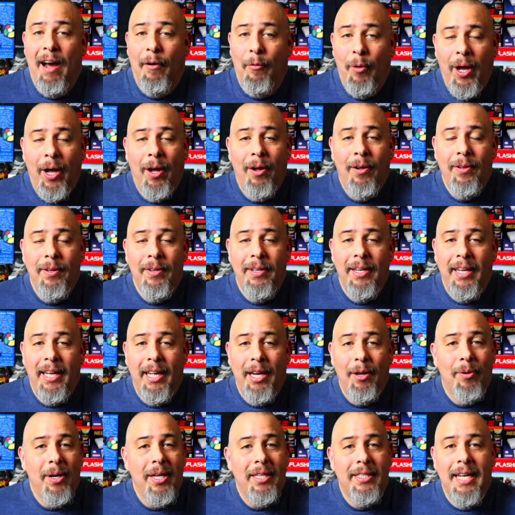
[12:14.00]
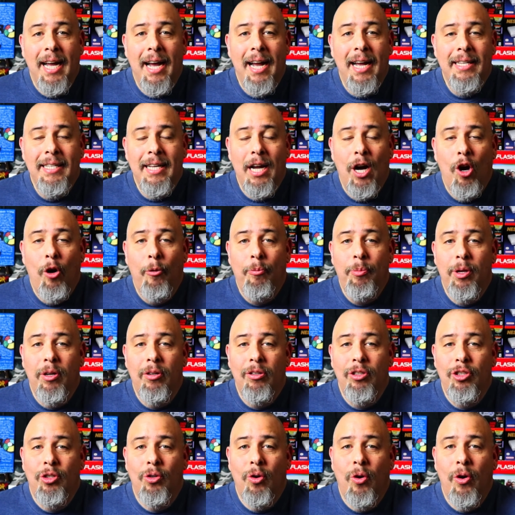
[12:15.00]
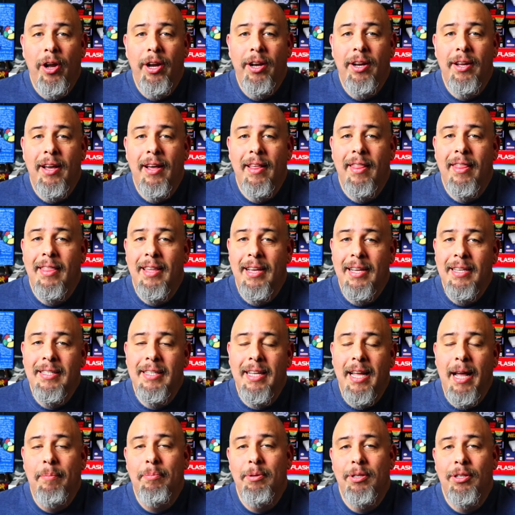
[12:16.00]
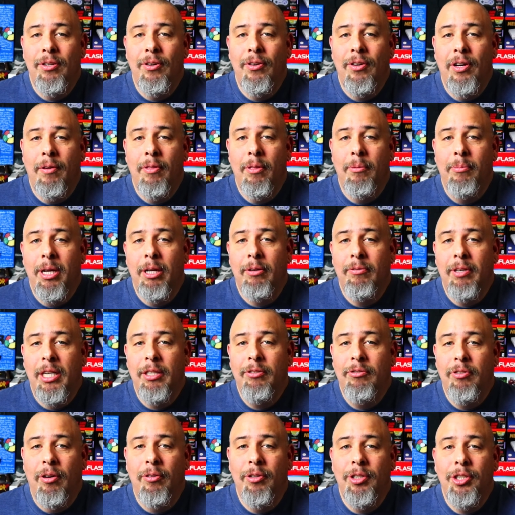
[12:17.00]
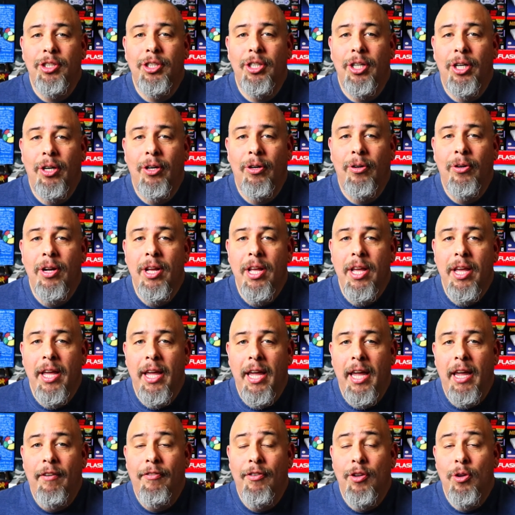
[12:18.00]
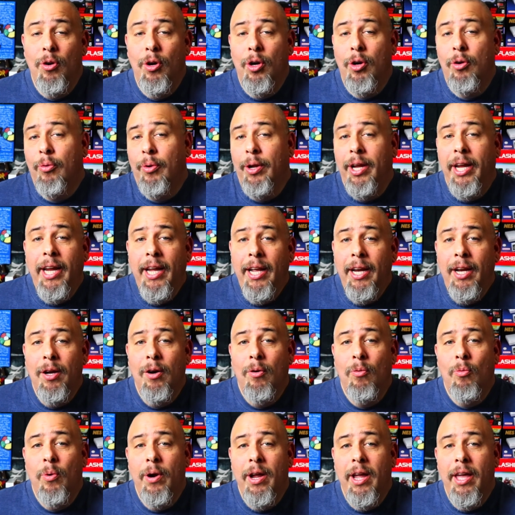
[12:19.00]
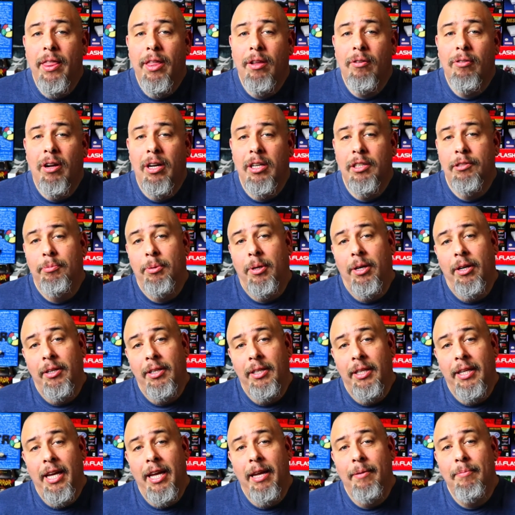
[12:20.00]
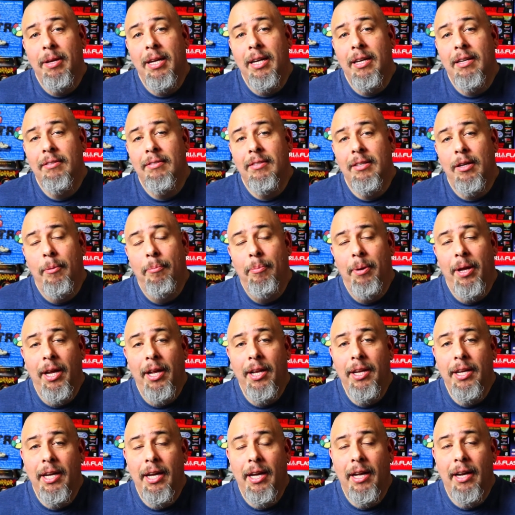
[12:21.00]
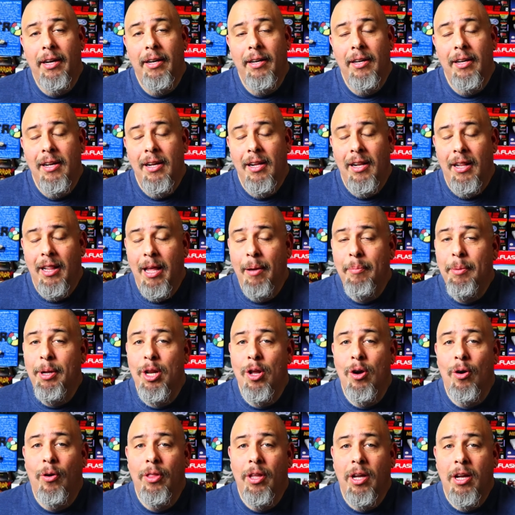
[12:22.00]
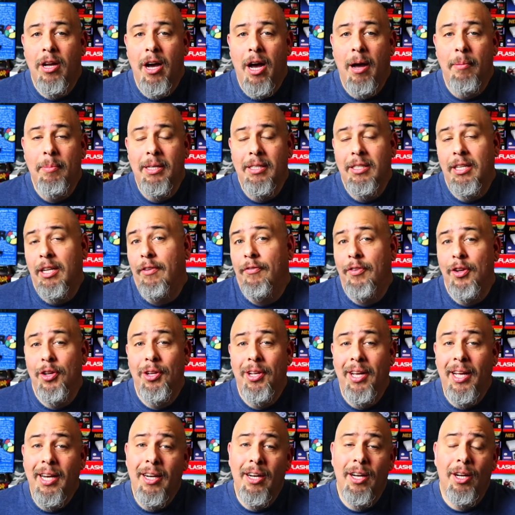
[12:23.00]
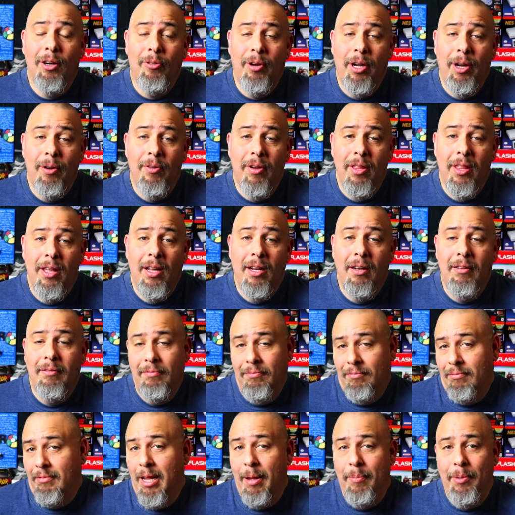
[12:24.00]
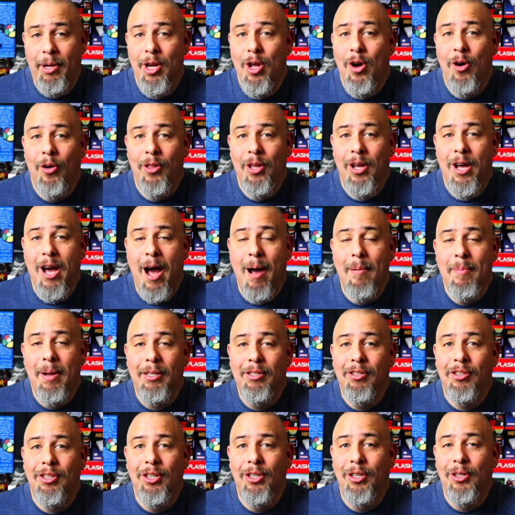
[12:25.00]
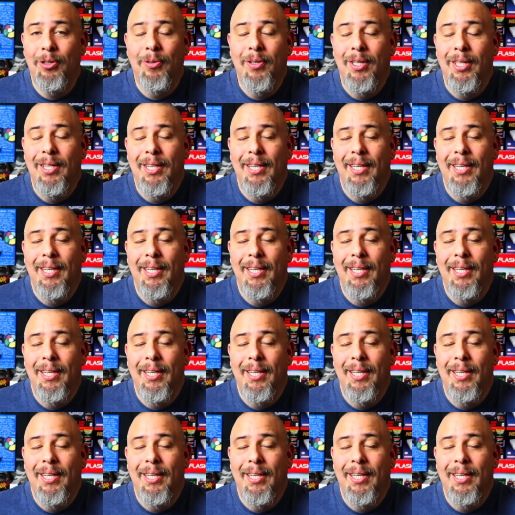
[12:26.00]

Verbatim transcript: Well, anyways, guys, I hope you enjoyed this episode of The Big Retro Show. If you agreed with Chronik Spartan Gaming's opinion, let me know in the comments. And if you didn't agree with it, let me know in the comments too.